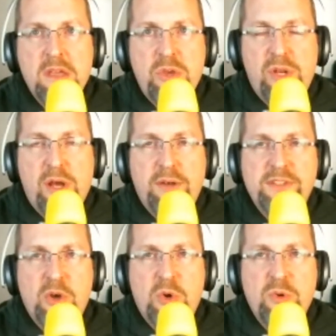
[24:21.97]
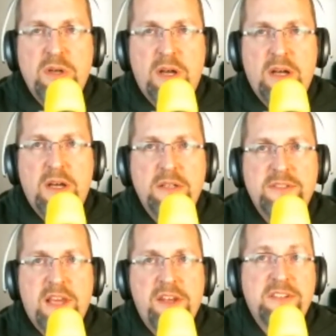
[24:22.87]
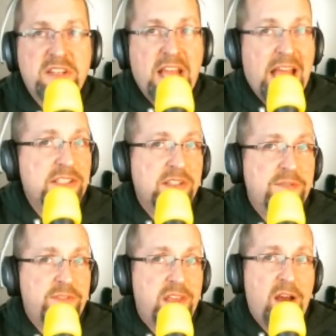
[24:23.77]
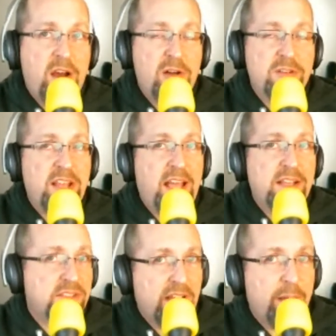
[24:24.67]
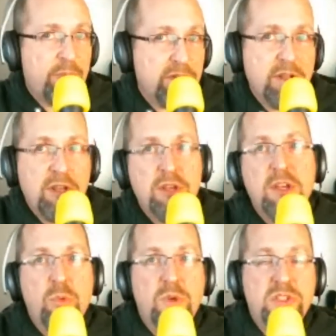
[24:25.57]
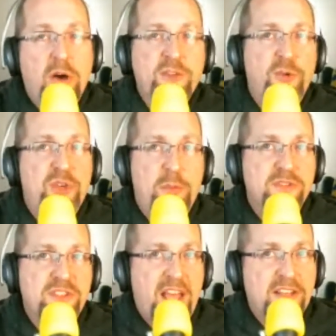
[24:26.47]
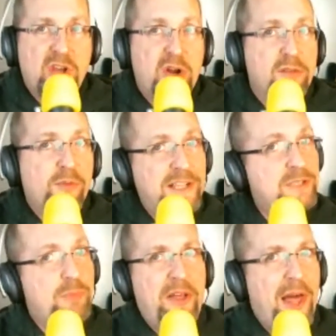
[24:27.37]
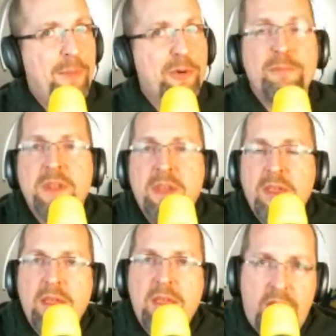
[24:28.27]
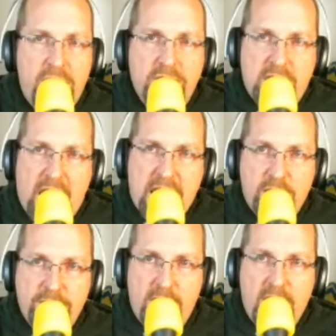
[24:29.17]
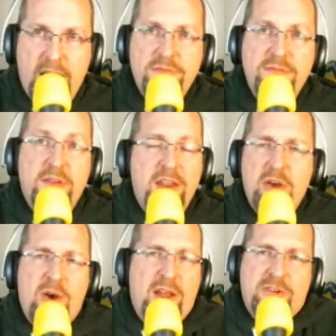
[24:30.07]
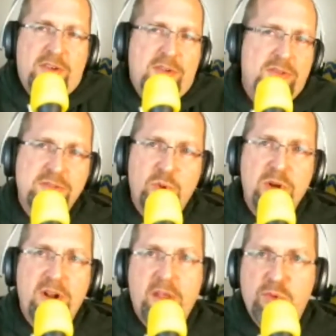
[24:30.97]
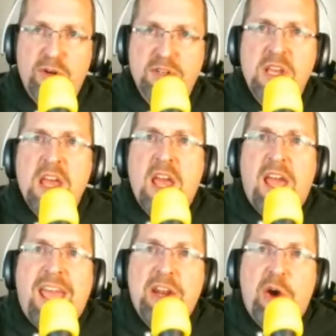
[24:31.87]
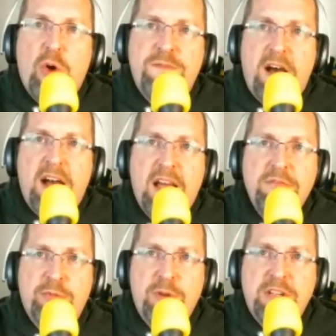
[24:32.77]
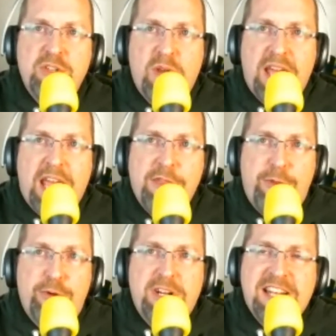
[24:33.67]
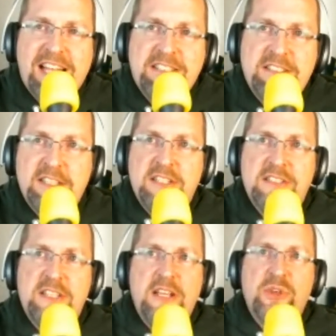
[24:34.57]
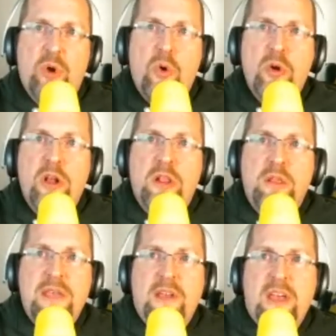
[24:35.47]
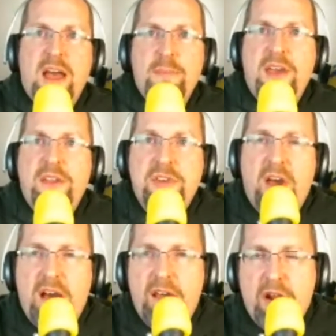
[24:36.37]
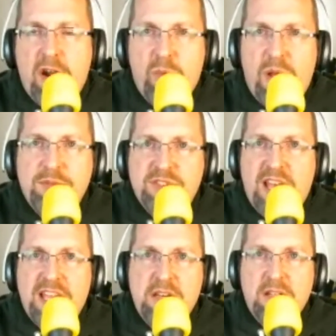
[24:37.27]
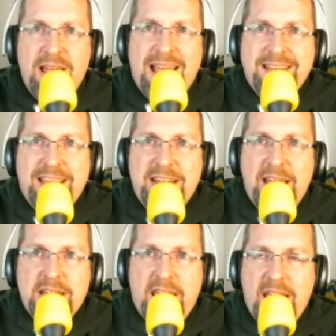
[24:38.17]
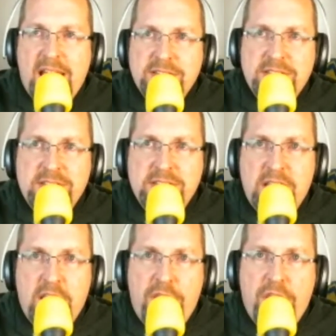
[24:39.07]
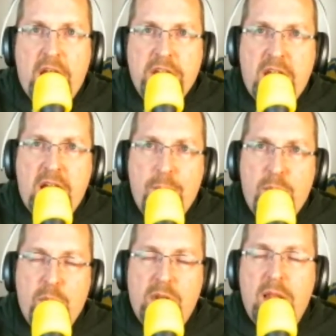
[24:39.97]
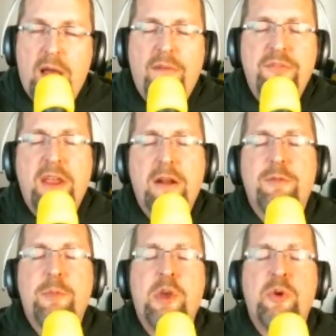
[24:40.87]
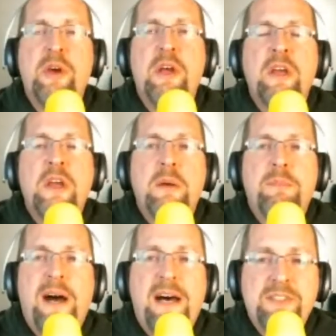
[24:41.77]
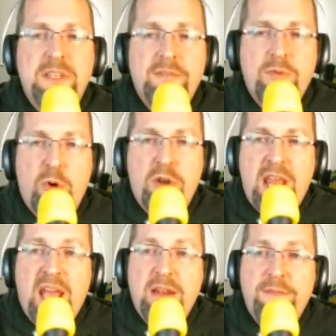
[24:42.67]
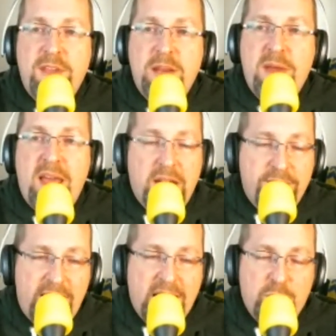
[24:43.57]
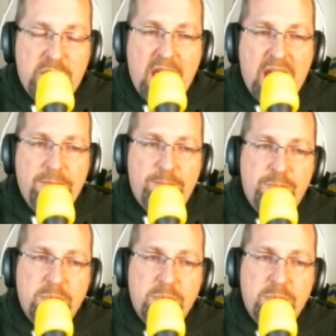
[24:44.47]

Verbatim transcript: You can also uh, send us a text via our text number, which also doubles as our voicemail number. Crazy. It is 805. I know, I don't know. It's weird how that works. 805 328 3966, or leave a comment on our website, galacticnetcasts.com. We would love to hear from you, positive or negative feedback. In fact, we have